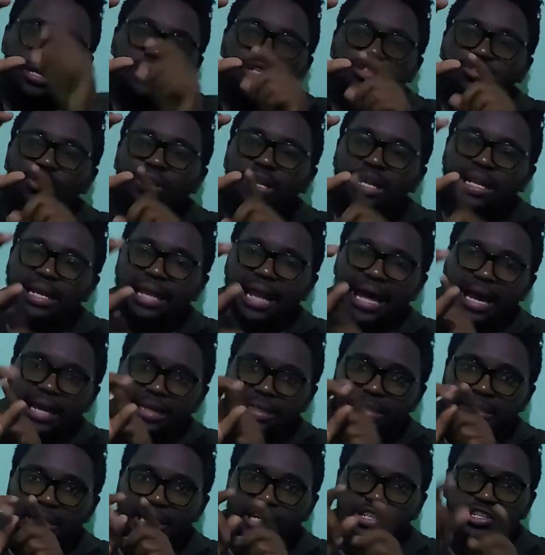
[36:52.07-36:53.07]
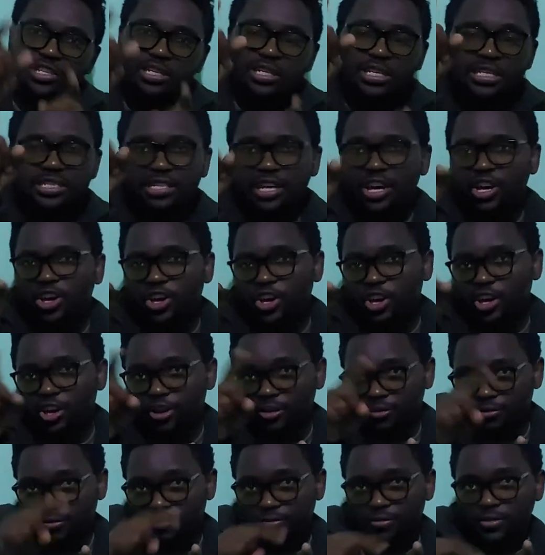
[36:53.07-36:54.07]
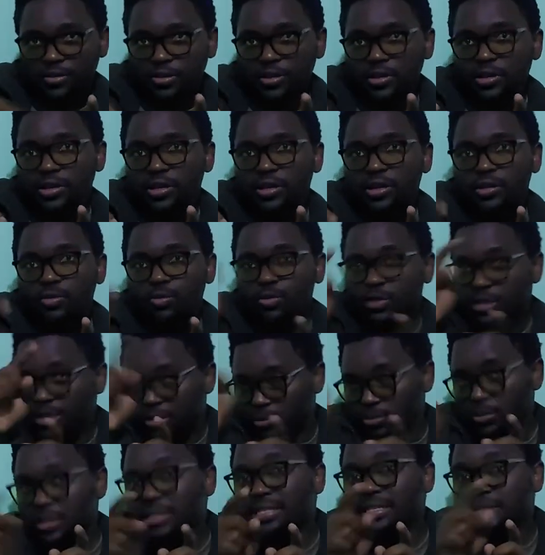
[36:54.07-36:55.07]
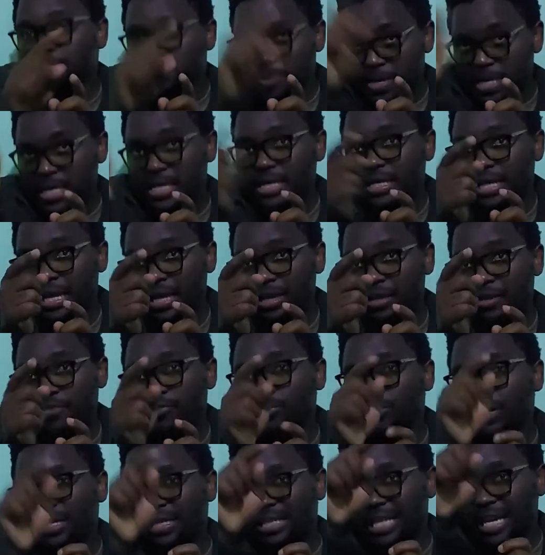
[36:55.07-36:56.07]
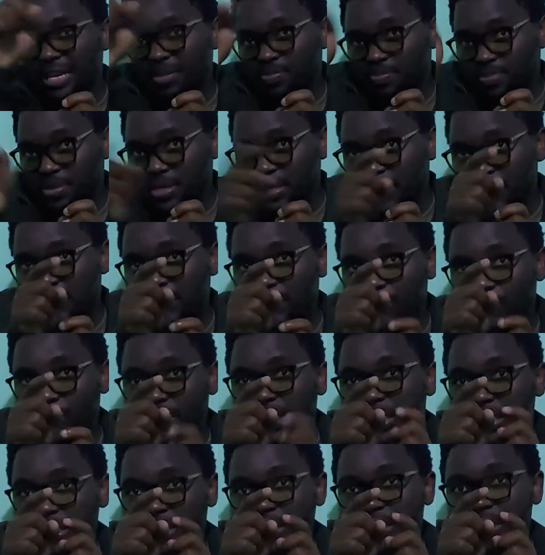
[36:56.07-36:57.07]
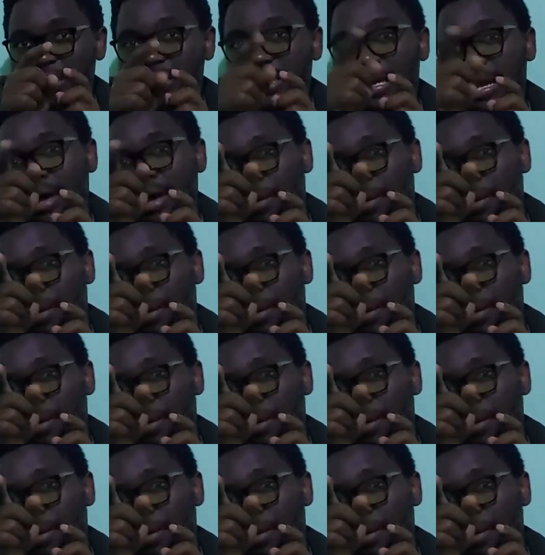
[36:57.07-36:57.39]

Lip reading: It's not a line, actually, it's a curve. It's P, if you can take P the way it is,